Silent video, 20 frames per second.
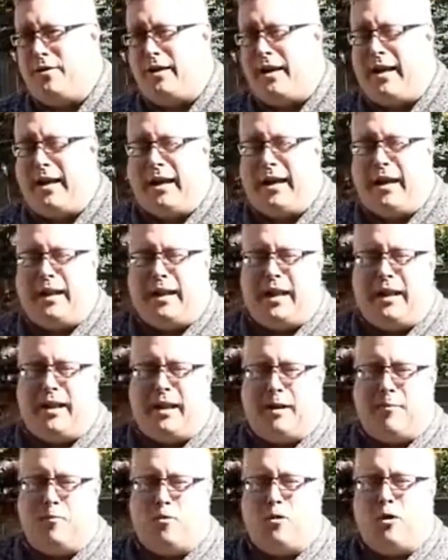Okay,
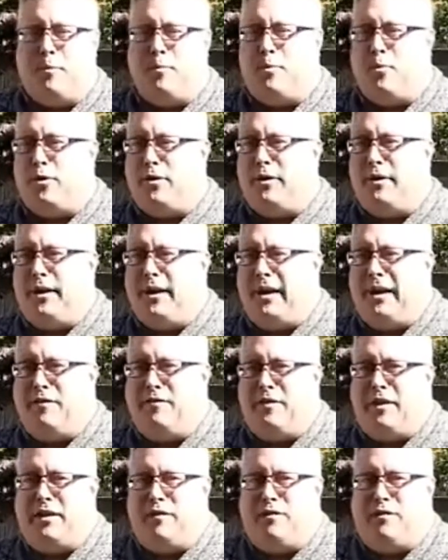and more importantly,
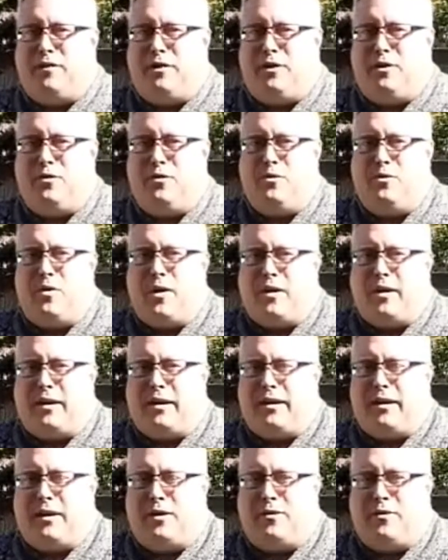if you
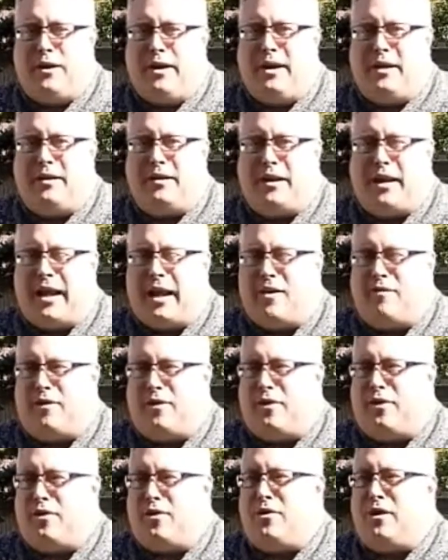needed to have
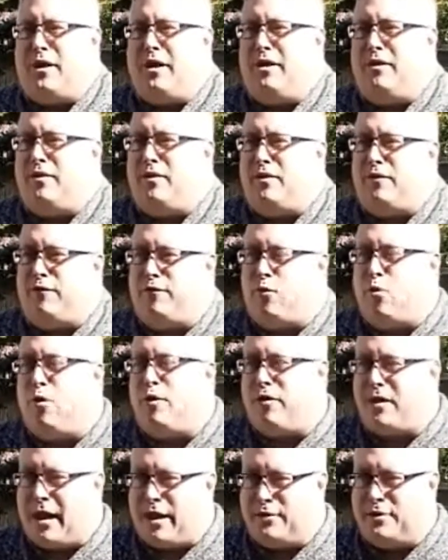a
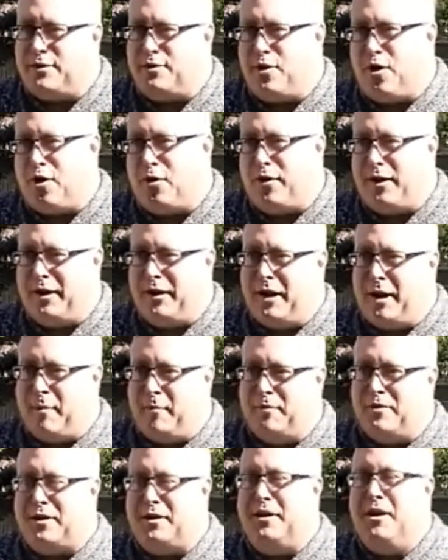$34,000
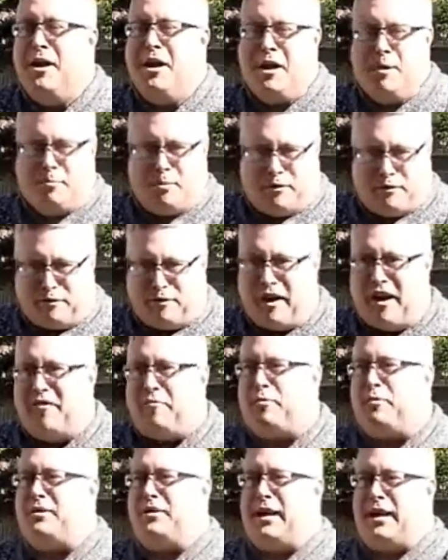income to put
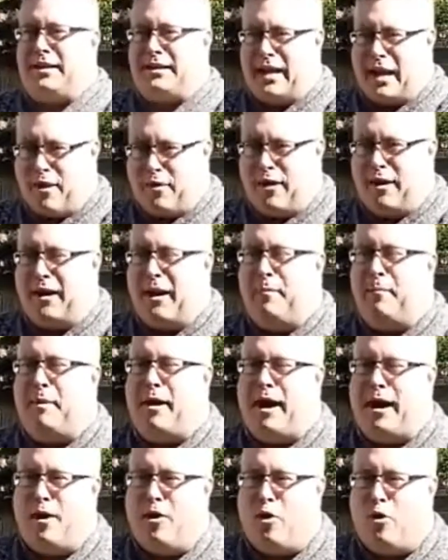5% down
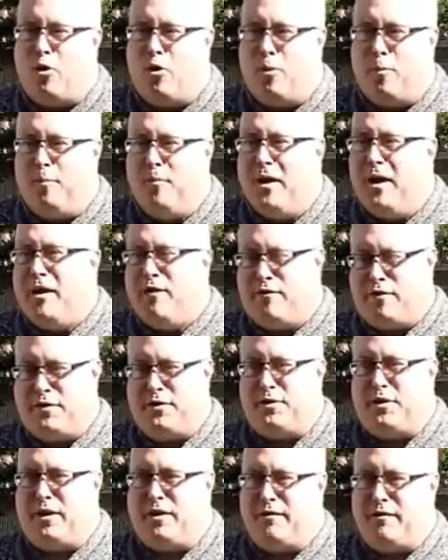and buy a home
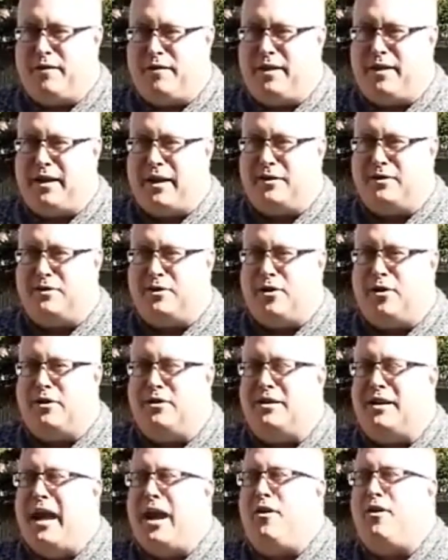for
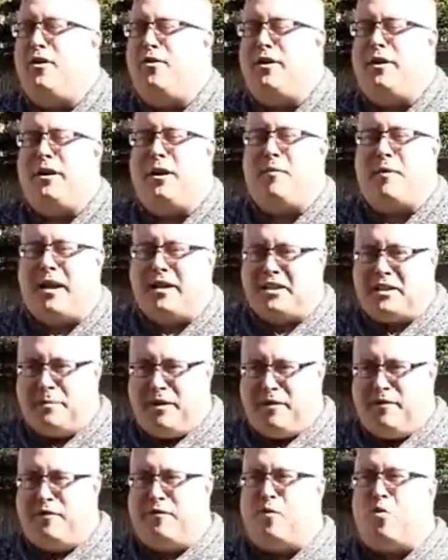$250,000, now your income has
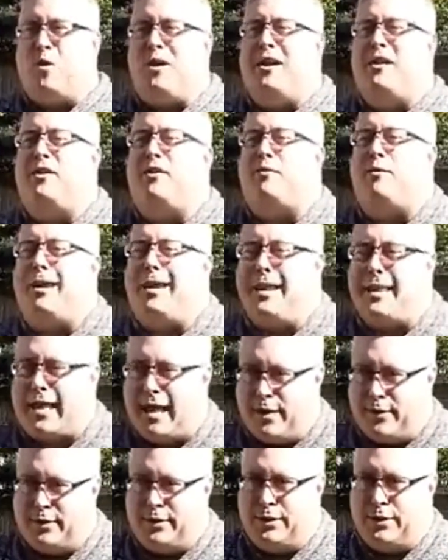to be
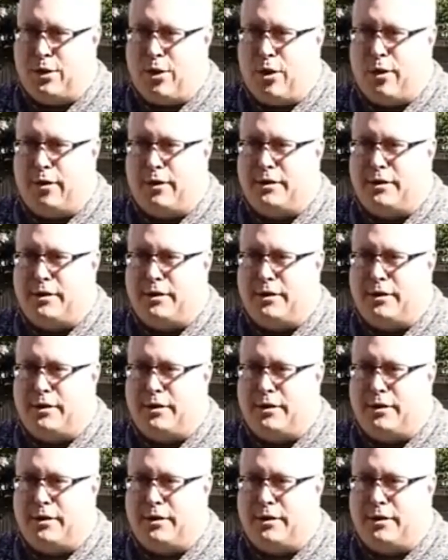$43,000.